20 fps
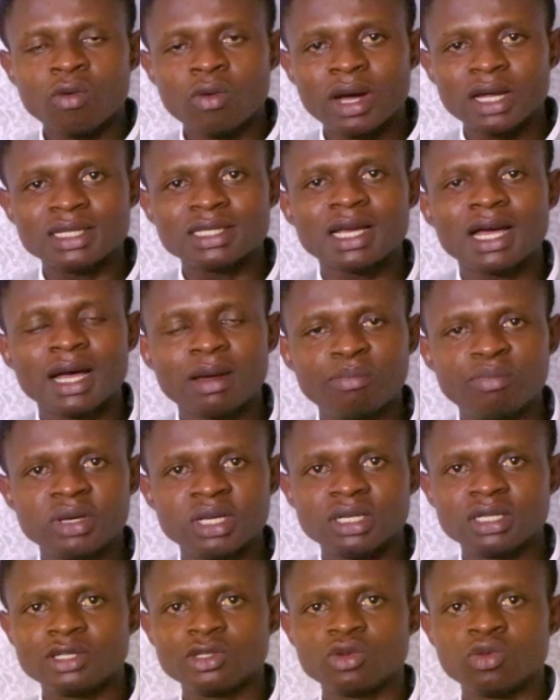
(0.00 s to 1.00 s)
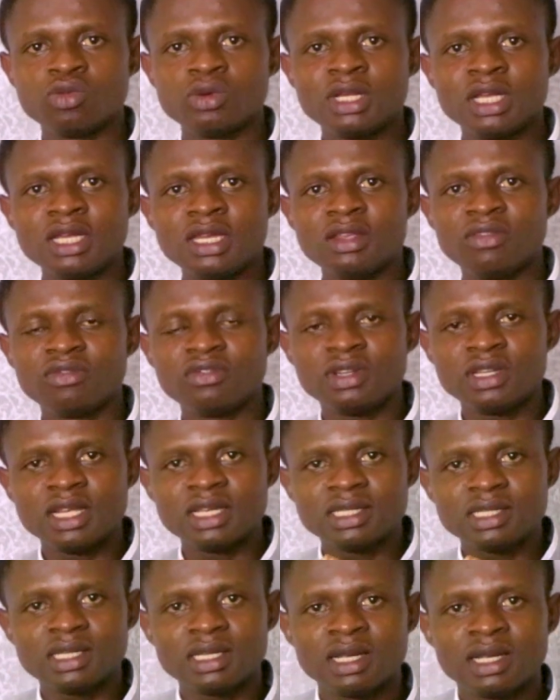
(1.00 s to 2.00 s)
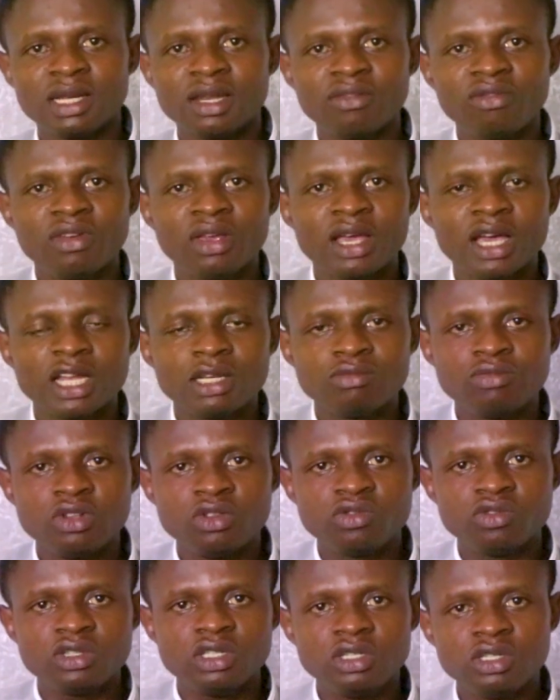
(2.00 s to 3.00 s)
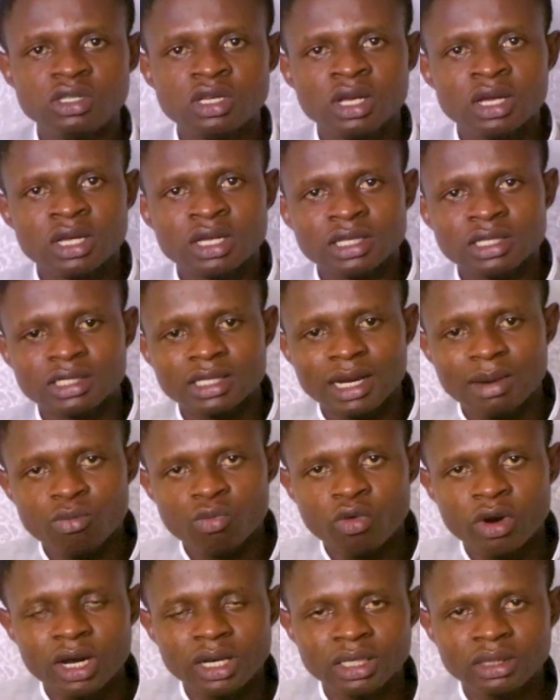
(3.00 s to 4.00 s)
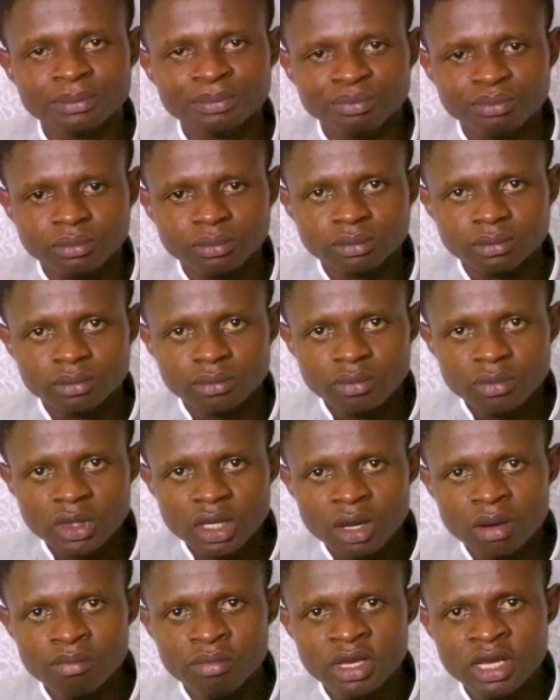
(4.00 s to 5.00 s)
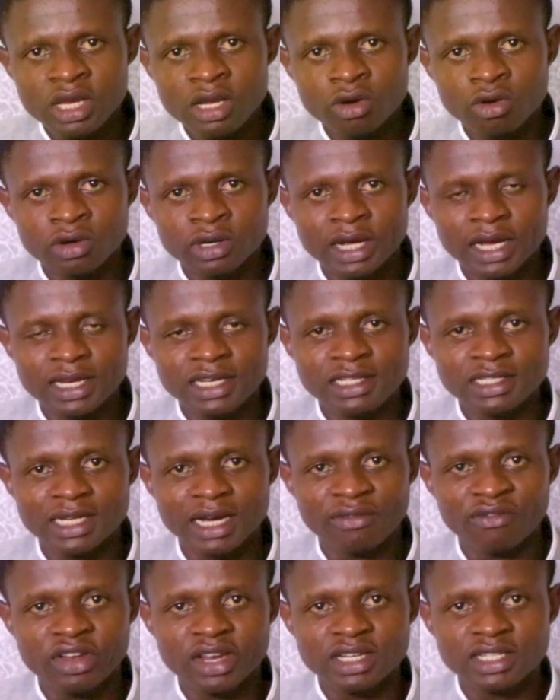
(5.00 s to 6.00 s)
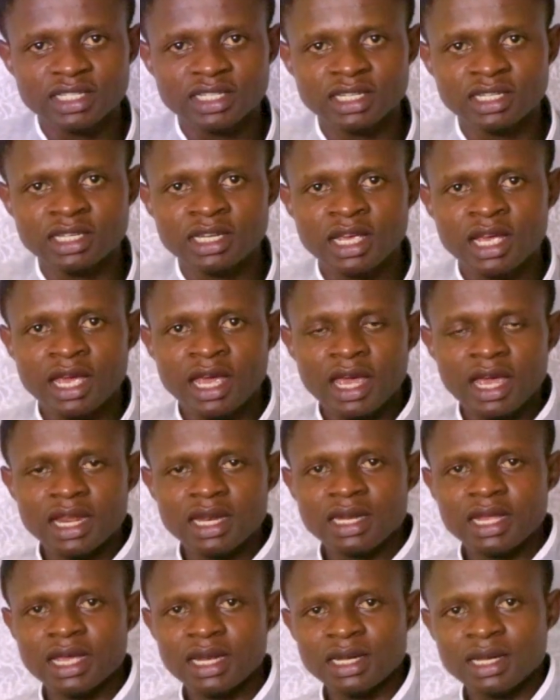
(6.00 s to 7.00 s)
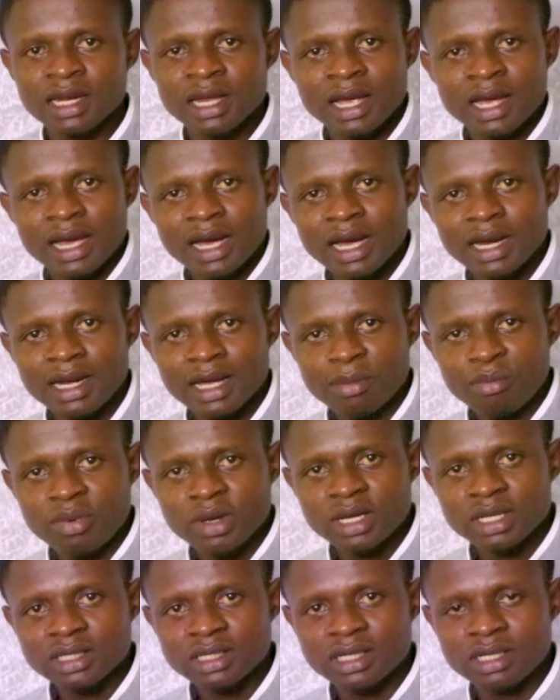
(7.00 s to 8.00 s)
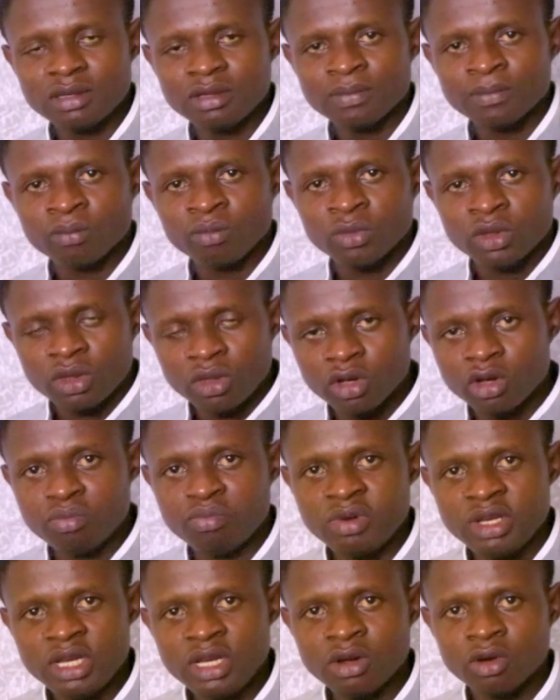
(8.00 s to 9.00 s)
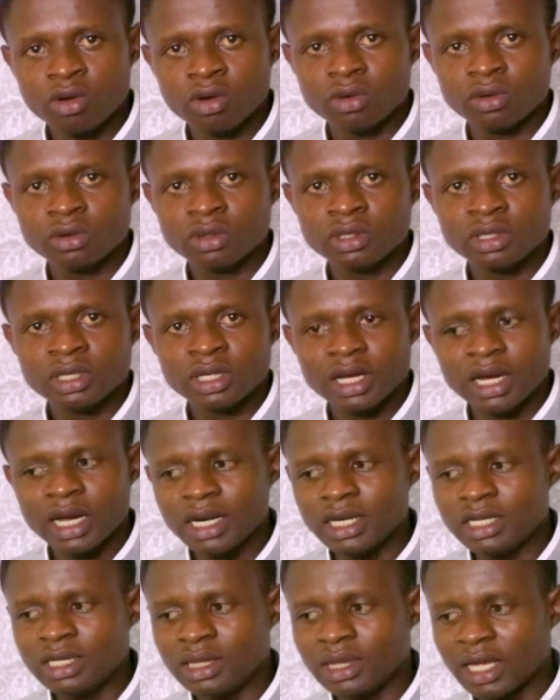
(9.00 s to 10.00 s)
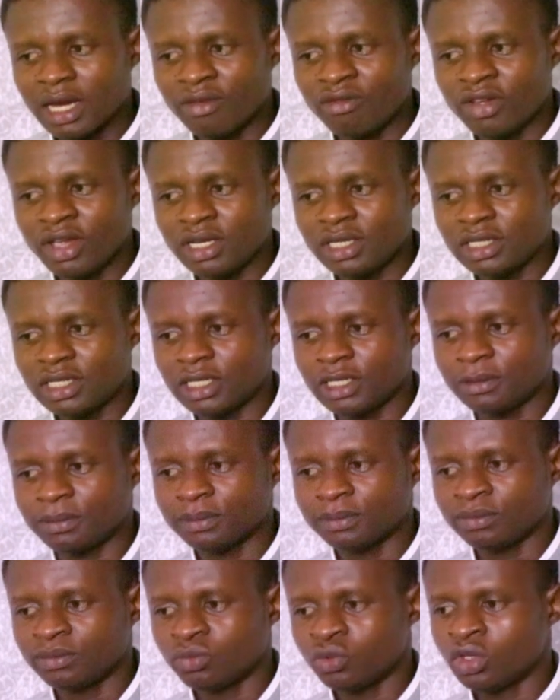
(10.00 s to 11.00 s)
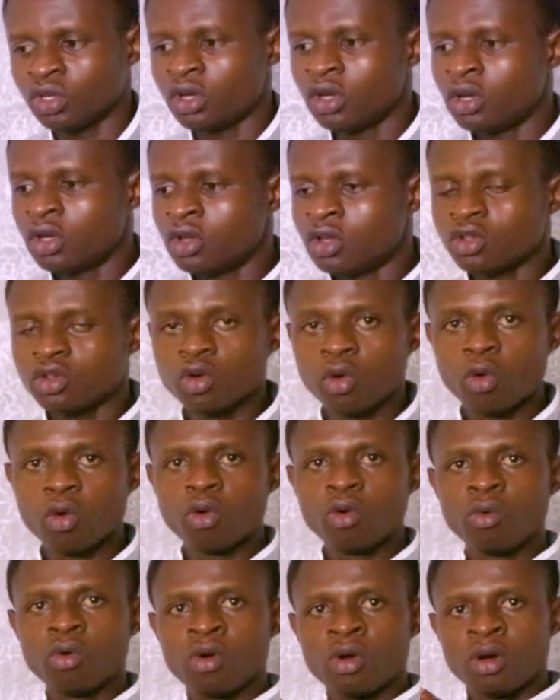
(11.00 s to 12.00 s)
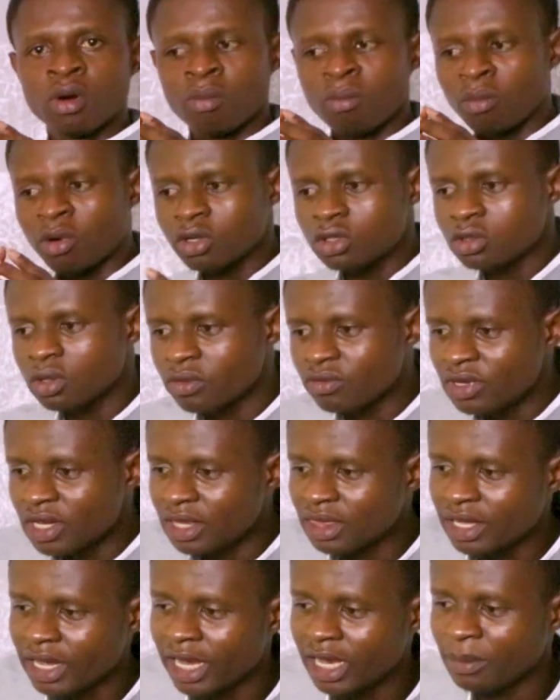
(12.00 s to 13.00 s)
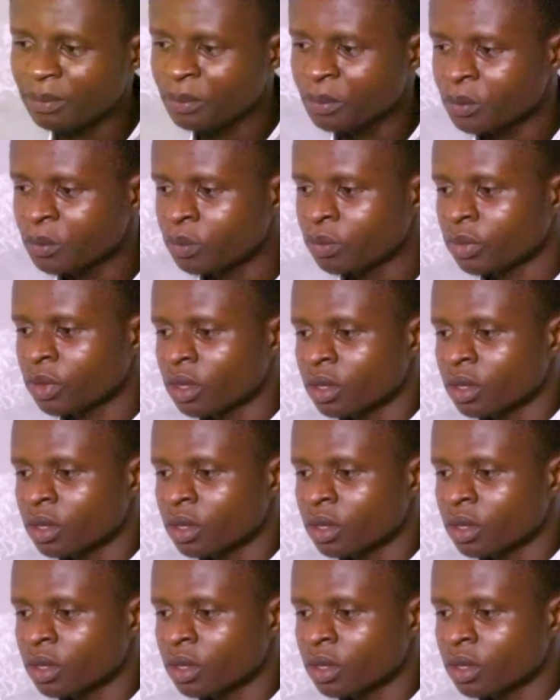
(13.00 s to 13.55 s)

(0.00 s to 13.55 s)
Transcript: what happened. So the significance between someone being on an intervention and then other person not being on an intervention. So most of the time,